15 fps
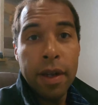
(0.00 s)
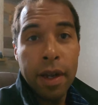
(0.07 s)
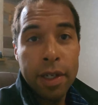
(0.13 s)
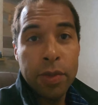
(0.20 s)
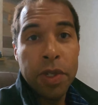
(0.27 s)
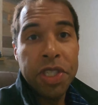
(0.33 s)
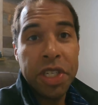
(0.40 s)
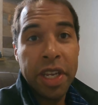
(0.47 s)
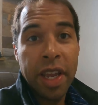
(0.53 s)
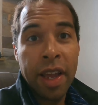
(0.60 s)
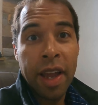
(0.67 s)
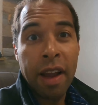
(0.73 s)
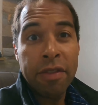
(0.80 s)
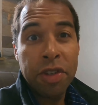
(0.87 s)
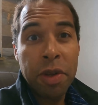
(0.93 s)
Here's what you get
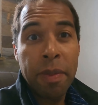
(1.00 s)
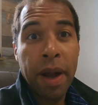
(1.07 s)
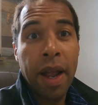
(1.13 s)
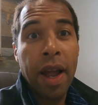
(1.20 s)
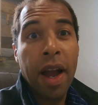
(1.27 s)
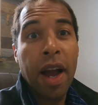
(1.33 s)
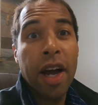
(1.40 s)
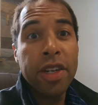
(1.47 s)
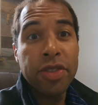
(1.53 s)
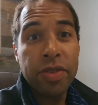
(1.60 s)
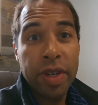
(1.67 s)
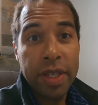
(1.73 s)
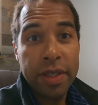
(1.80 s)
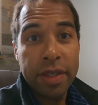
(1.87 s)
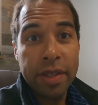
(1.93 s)
after you buy
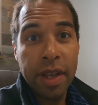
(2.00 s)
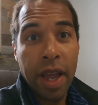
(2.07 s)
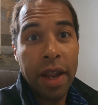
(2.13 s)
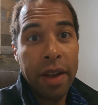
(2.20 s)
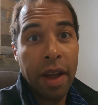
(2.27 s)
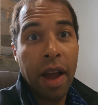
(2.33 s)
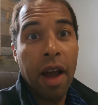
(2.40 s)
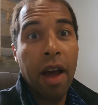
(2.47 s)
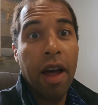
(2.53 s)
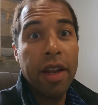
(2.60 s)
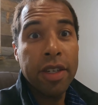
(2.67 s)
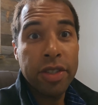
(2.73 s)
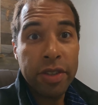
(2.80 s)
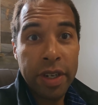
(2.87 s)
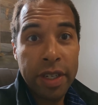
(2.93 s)
hundreds and
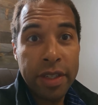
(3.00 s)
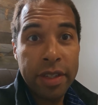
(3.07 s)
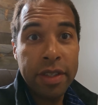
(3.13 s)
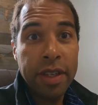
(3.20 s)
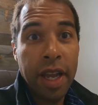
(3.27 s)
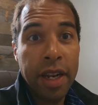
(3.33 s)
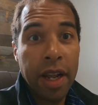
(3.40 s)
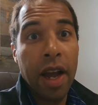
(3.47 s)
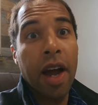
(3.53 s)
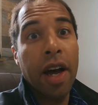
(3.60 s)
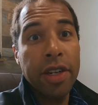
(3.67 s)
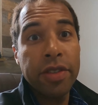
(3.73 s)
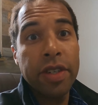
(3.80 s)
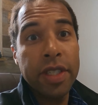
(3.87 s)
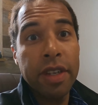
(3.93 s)
hundreds and
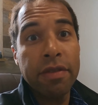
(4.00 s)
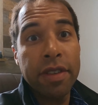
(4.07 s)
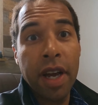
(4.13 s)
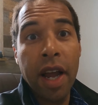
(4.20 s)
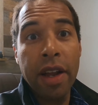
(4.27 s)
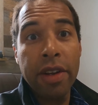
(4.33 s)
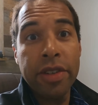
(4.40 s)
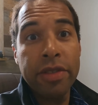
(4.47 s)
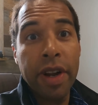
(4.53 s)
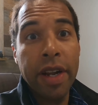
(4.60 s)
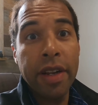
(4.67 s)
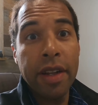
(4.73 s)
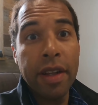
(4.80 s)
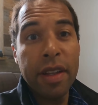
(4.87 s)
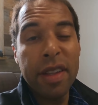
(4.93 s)
hundreds of tires, right?
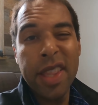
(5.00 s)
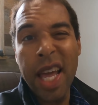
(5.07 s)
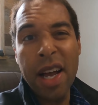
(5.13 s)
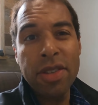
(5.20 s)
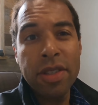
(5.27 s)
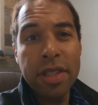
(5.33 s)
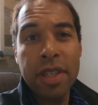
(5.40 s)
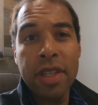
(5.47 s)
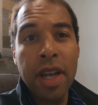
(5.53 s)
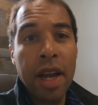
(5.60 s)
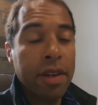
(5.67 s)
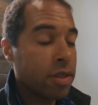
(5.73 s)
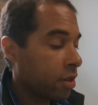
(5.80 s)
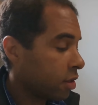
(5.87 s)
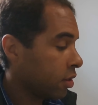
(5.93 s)
Thousands of
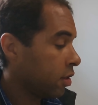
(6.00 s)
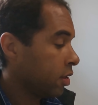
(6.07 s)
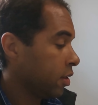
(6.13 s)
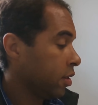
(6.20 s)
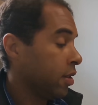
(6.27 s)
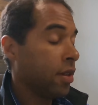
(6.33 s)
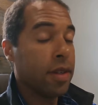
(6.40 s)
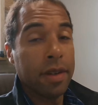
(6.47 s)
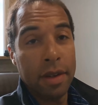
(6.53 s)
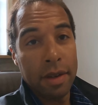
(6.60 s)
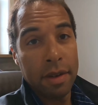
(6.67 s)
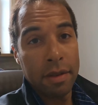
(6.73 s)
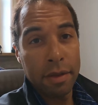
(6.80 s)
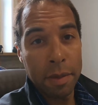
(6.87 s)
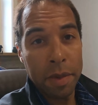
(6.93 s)
tires
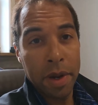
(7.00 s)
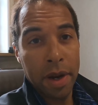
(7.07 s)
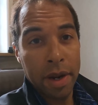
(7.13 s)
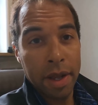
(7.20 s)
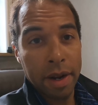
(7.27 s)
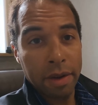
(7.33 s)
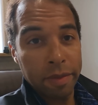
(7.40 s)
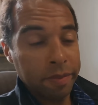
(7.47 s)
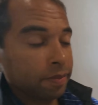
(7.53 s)
from Continental.